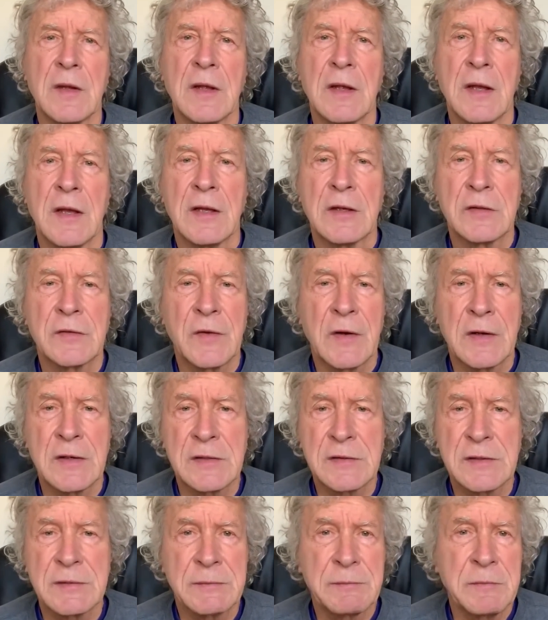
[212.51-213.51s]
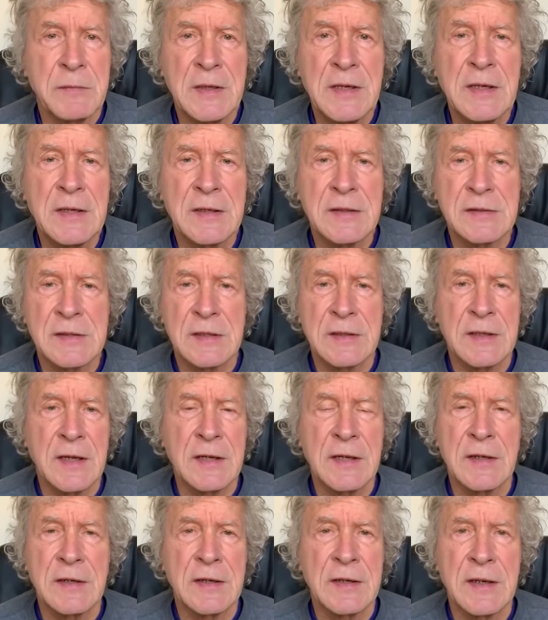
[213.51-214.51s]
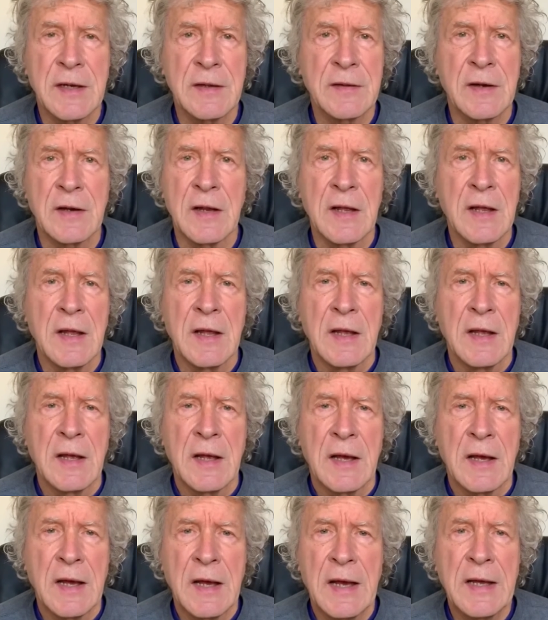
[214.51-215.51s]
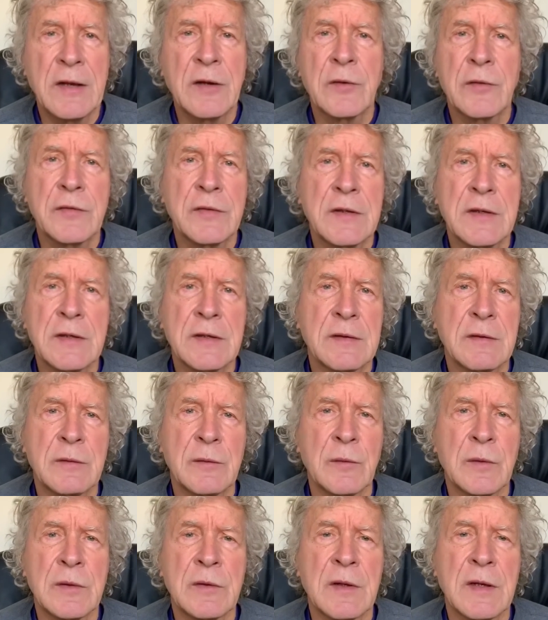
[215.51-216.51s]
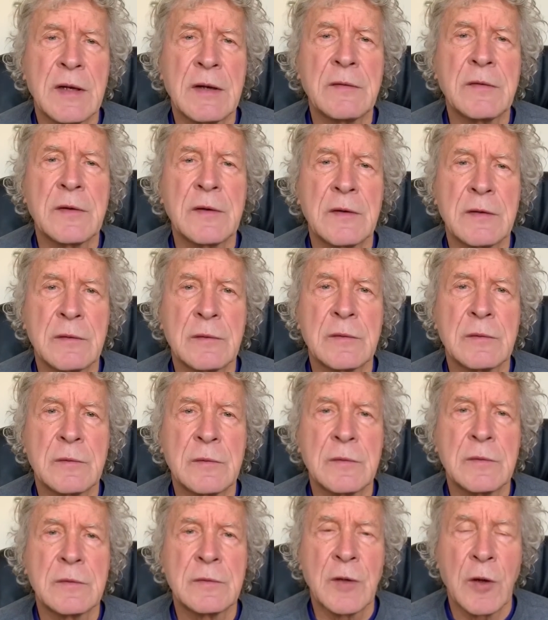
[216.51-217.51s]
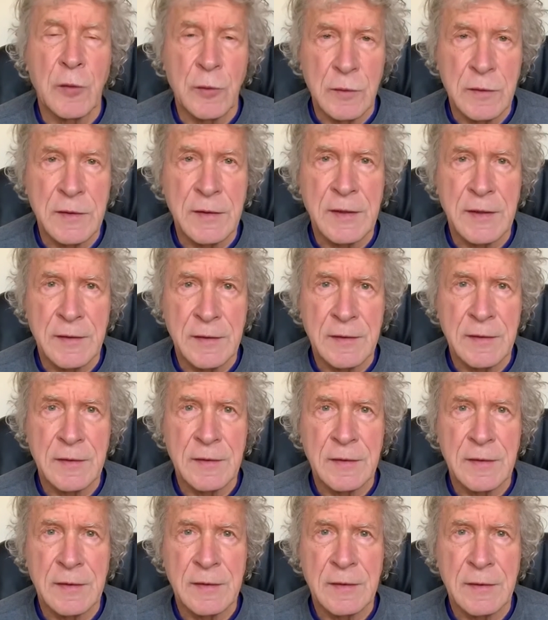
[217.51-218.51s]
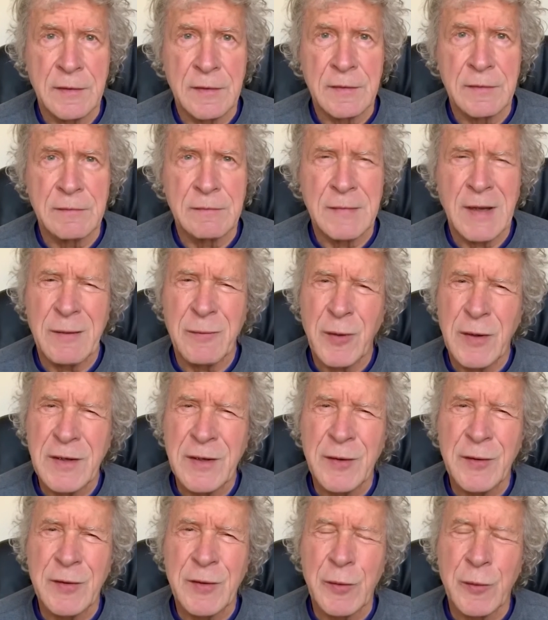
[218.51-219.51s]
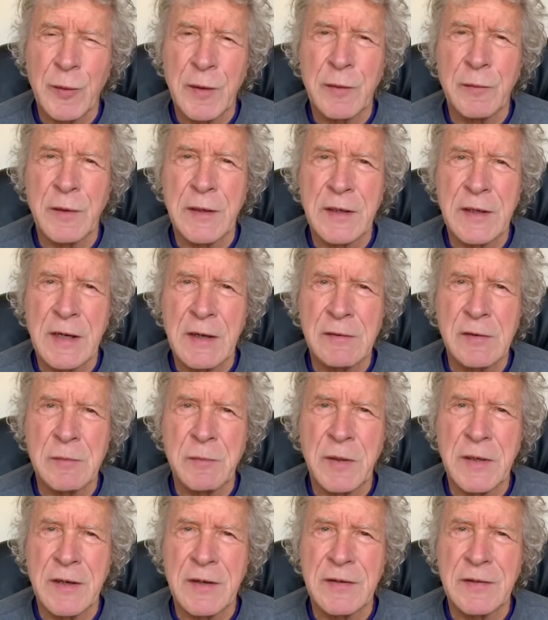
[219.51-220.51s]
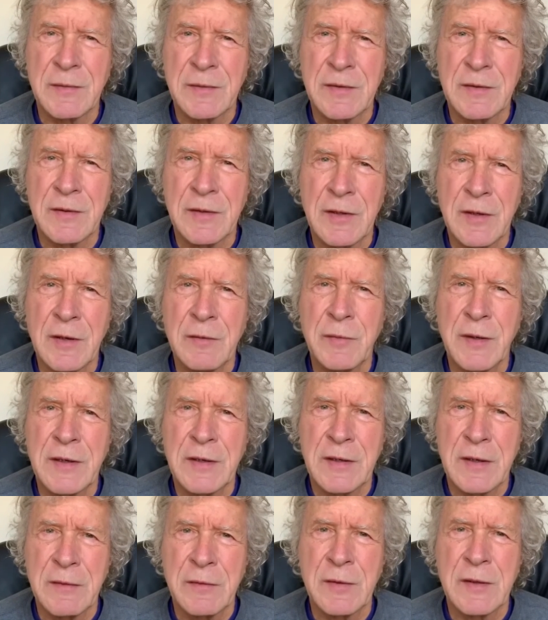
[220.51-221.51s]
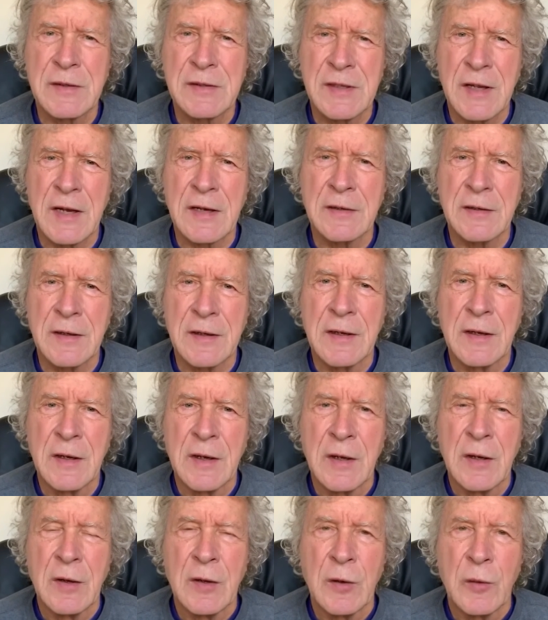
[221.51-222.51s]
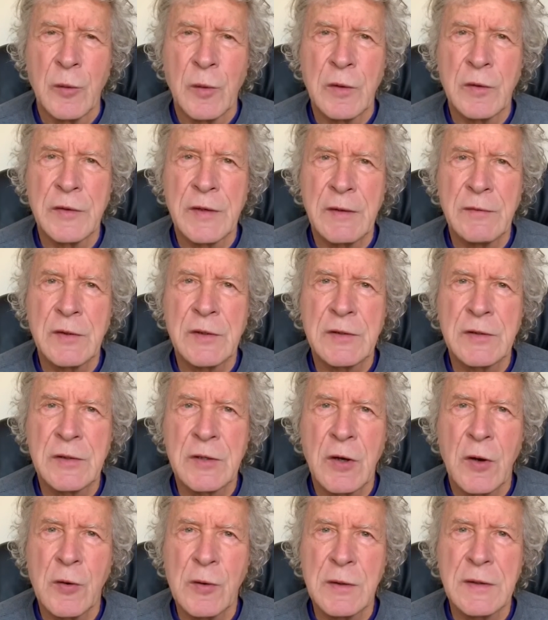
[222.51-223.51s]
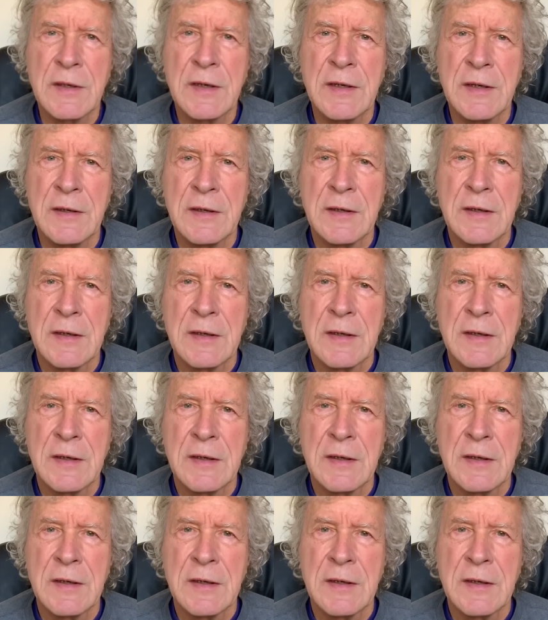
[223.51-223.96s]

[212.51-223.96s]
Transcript: as far as meetings and getting together. I don't think we'll ever totally, I want to use the word recover, but it's not recover exactly. We'll never totally